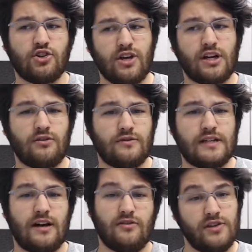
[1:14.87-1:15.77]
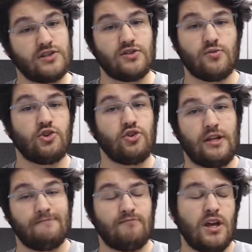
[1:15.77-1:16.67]
a shadow of a doubt this is what you
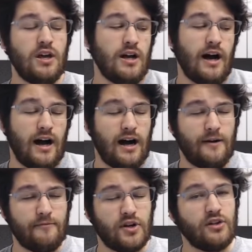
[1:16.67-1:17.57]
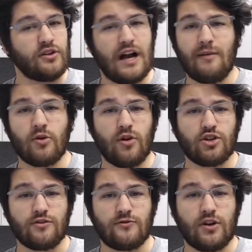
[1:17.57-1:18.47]
need. Um, another common
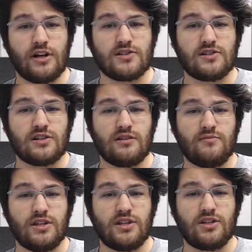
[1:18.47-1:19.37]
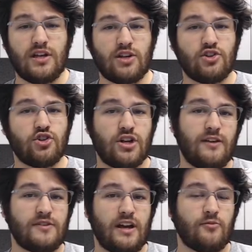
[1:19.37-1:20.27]
question for us is going to be engine
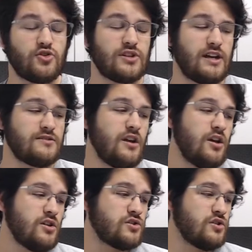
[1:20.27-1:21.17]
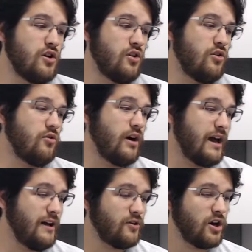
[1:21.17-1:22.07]
shaft diameter size. So
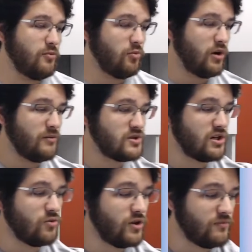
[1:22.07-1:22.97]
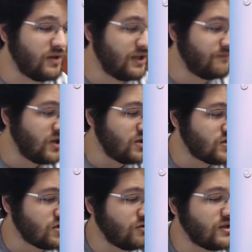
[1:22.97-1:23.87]
I have a couple pumps here with me.
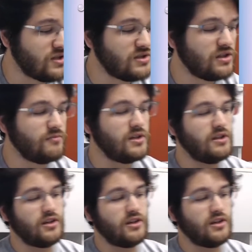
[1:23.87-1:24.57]
So this is going to be